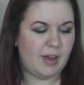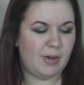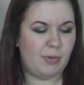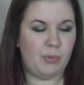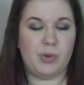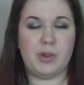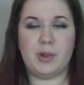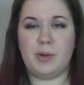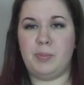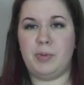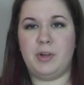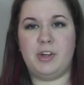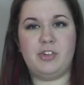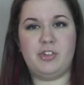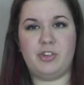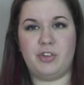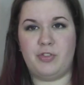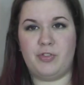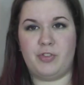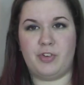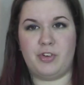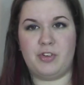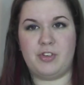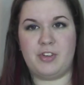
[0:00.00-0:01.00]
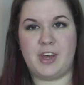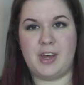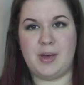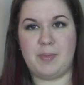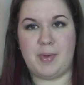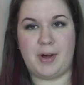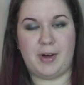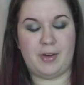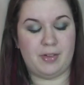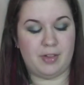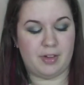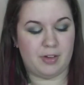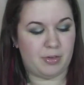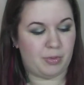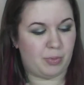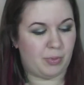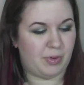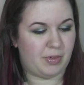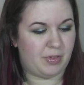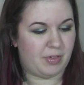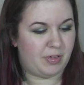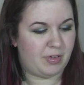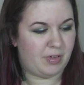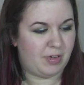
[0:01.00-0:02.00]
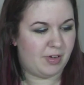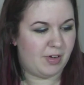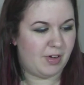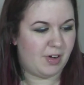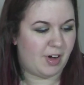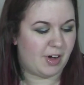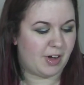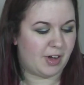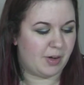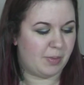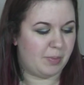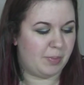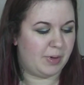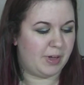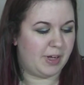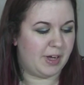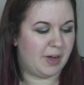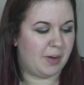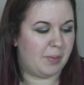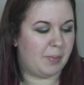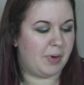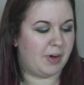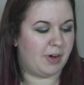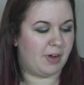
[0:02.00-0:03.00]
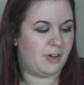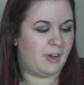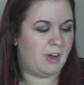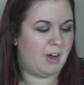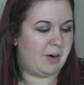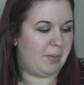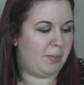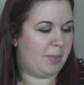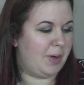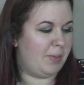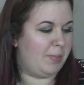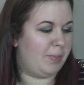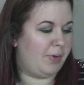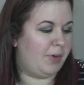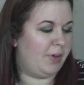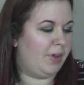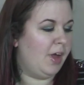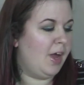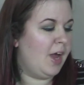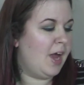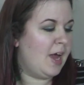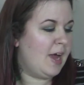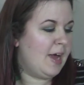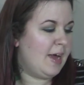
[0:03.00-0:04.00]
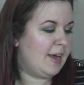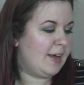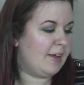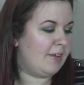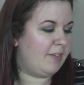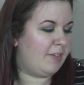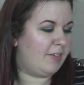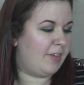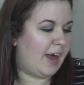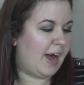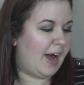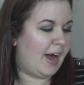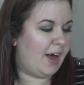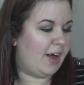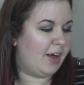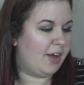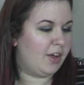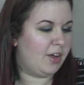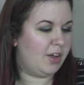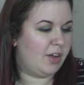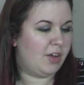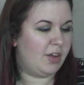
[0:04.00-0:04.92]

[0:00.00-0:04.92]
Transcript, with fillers: when the blushes first came out, this was a complaint among a lot of people, is that